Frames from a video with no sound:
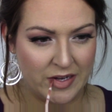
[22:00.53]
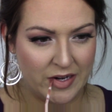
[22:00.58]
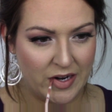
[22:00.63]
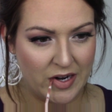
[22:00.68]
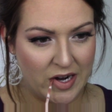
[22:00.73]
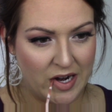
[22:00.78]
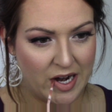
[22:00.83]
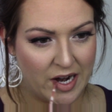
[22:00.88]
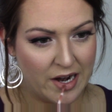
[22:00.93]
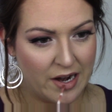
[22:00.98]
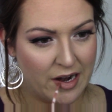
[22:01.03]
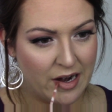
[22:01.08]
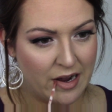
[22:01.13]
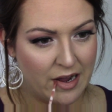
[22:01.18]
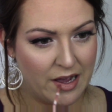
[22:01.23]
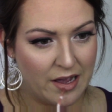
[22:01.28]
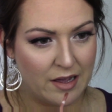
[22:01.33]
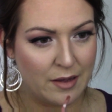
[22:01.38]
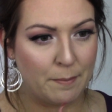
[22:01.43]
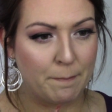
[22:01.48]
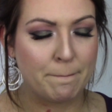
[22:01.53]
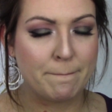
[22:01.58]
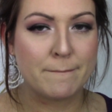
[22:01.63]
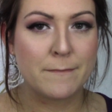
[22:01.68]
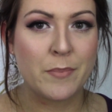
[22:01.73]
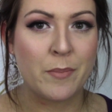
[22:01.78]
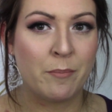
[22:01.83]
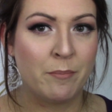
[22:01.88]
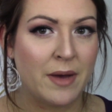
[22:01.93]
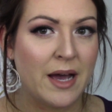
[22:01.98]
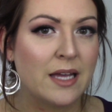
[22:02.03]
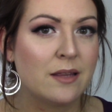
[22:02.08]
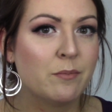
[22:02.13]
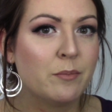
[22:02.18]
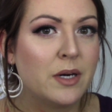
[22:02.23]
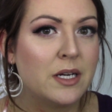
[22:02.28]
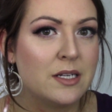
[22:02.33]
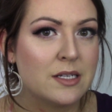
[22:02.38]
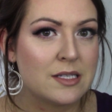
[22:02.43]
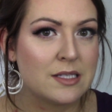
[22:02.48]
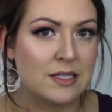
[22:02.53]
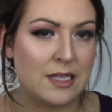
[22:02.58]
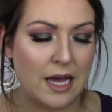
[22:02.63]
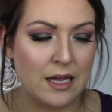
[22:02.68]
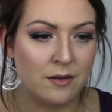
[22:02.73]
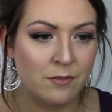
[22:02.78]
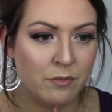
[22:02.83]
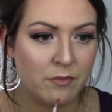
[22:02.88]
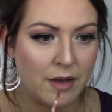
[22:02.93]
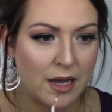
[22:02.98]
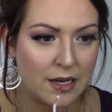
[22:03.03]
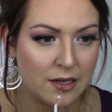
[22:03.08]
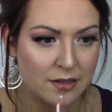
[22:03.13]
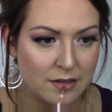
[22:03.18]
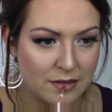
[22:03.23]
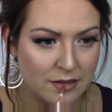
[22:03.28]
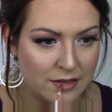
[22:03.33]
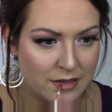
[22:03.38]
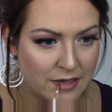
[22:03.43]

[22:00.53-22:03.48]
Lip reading: they're matte but a satin matte,